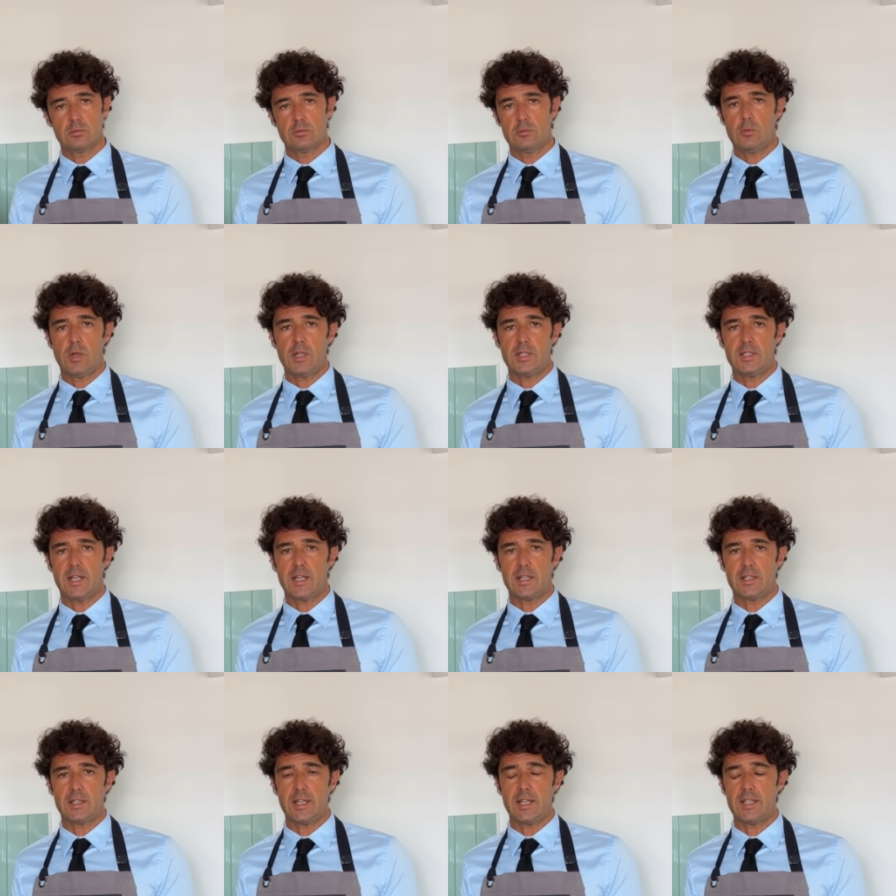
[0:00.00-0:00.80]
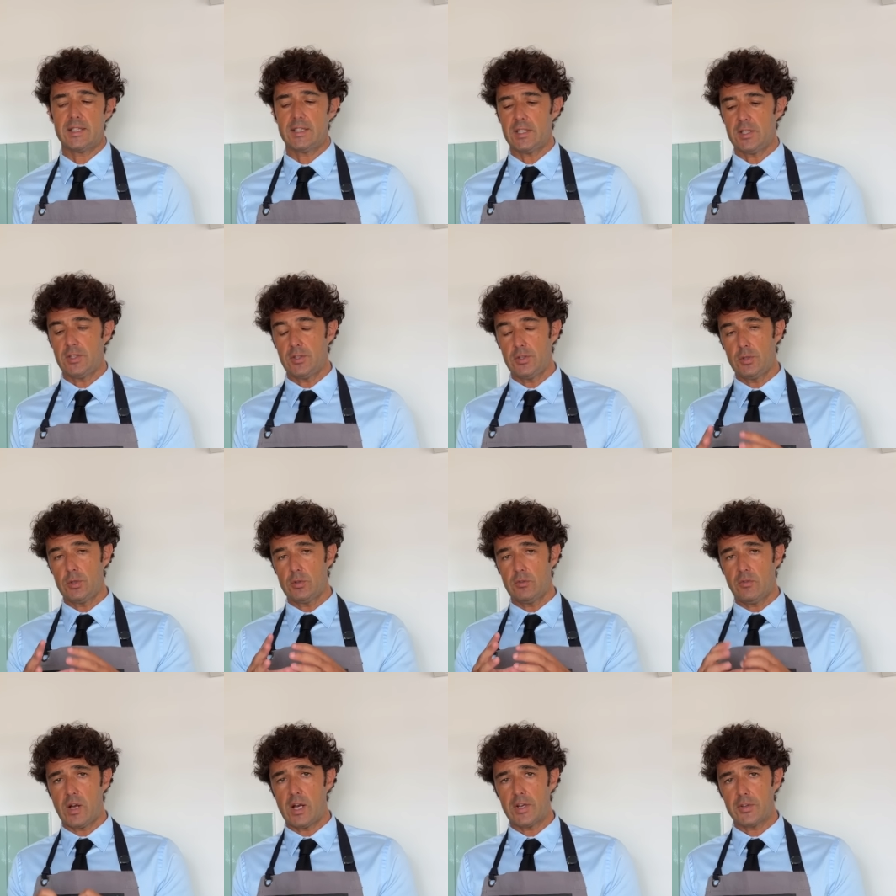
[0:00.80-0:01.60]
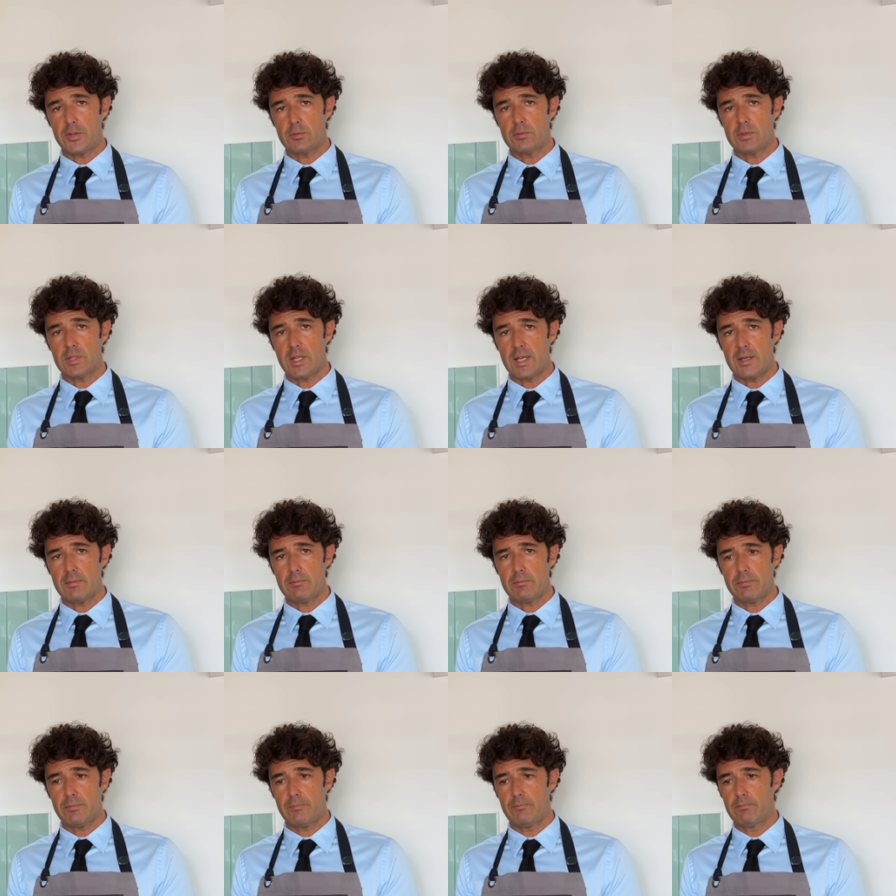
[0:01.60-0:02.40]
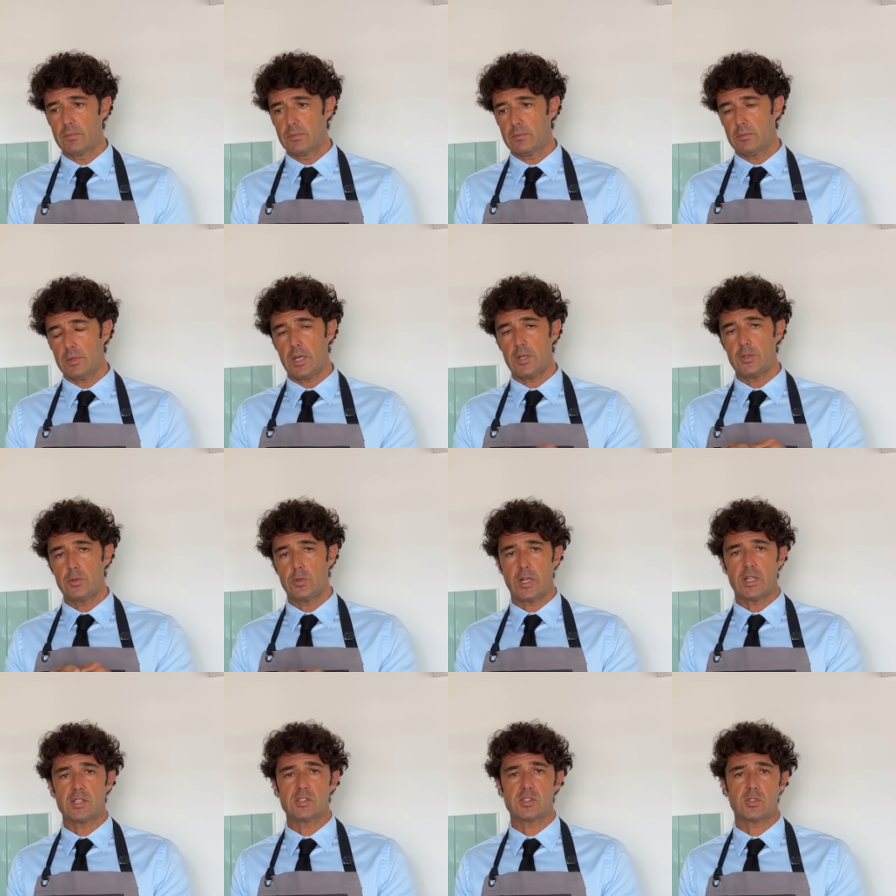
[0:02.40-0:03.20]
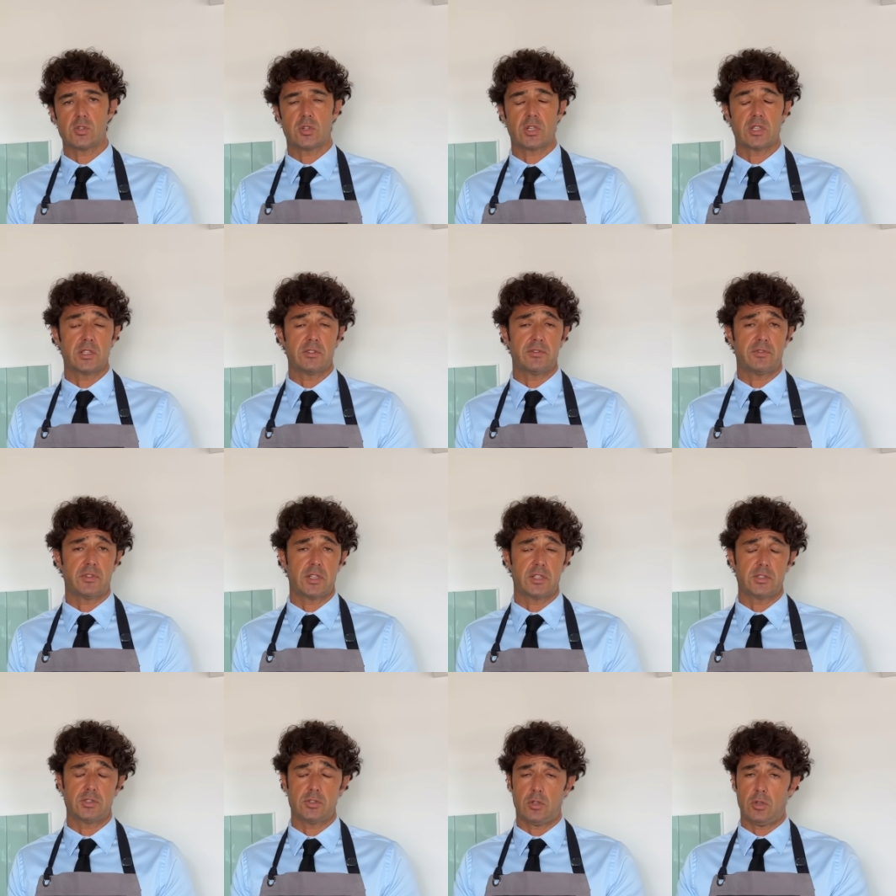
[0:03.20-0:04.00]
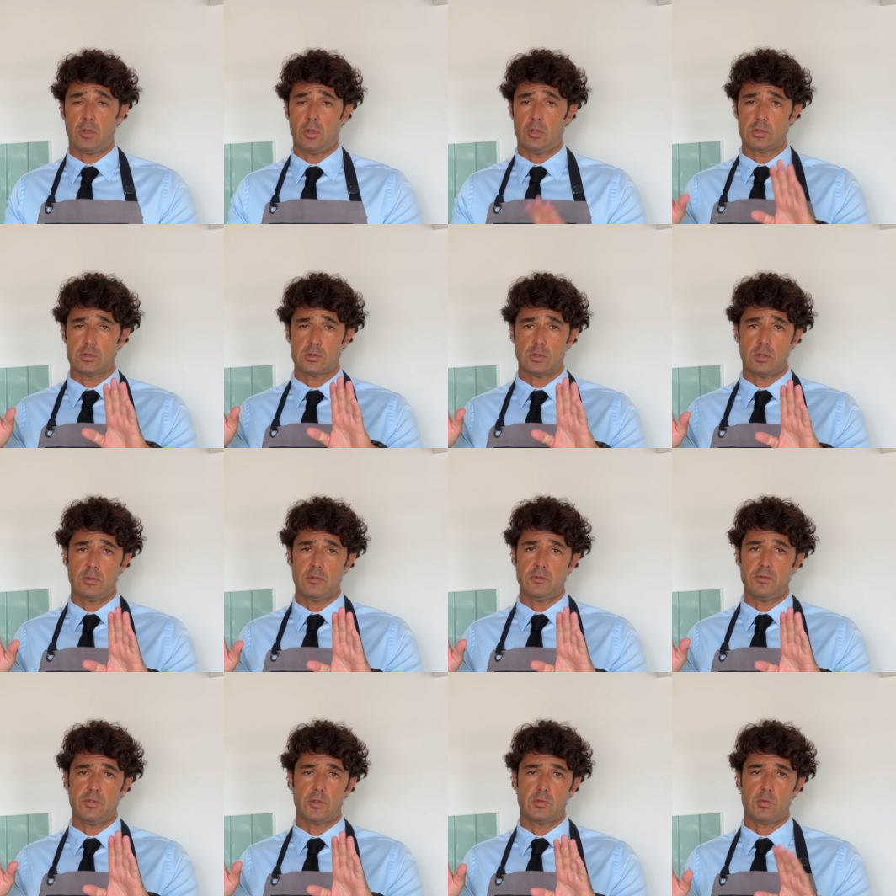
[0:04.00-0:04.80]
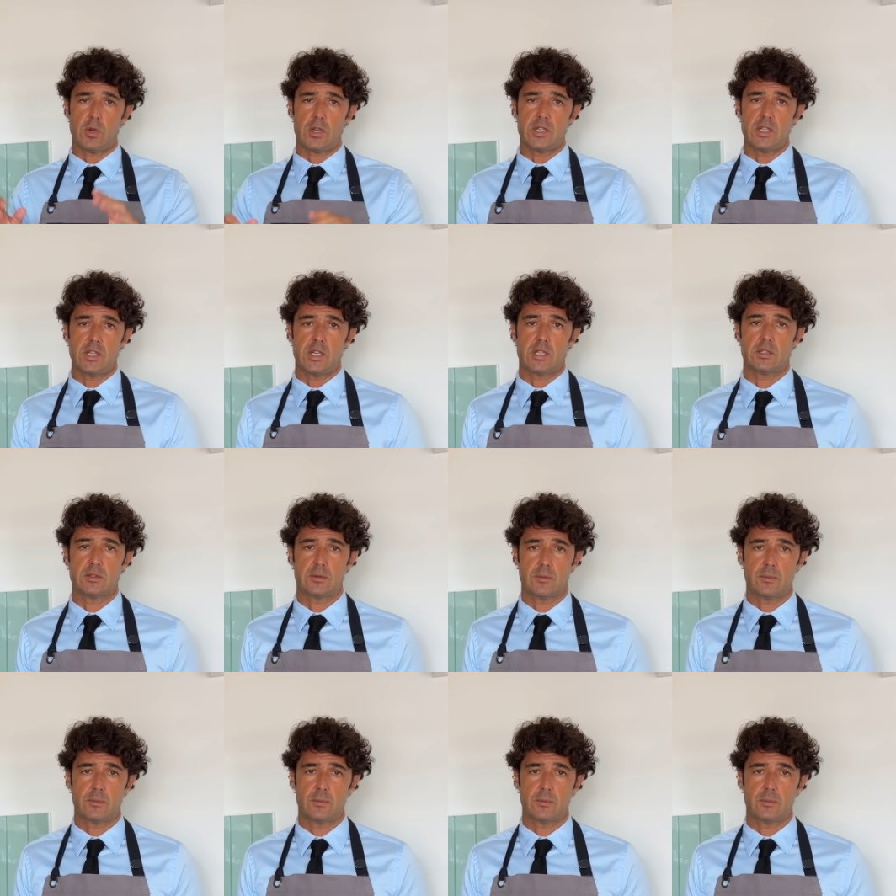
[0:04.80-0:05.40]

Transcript: When they are ready, you vacuum them, and you can store in the fridge also for 1 year.